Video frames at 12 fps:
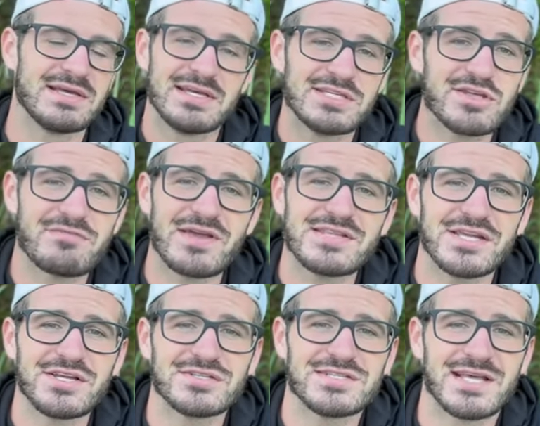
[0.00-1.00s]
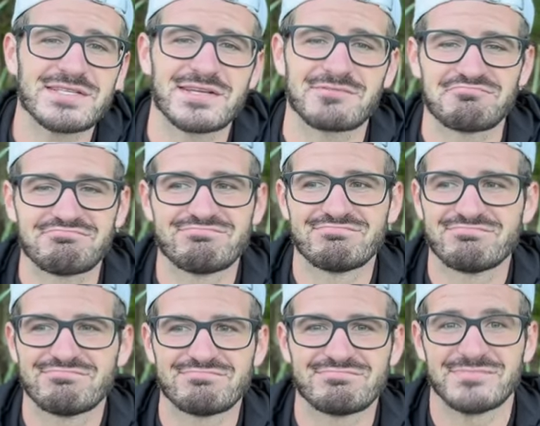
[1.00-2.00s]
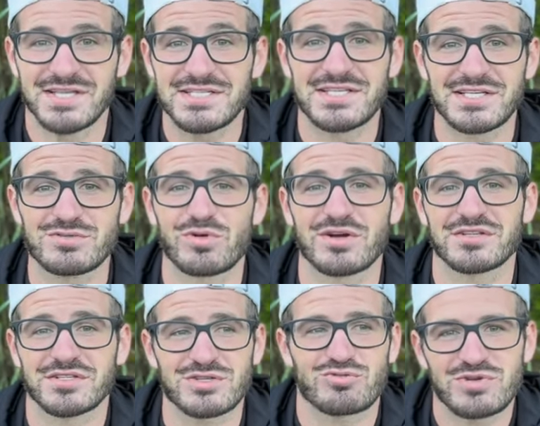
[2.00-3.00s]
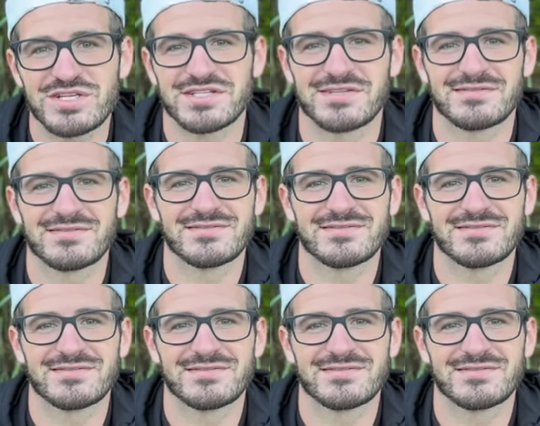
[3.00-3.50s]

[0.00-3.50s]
So they've had 10 years of testing. These things work. There's a reason.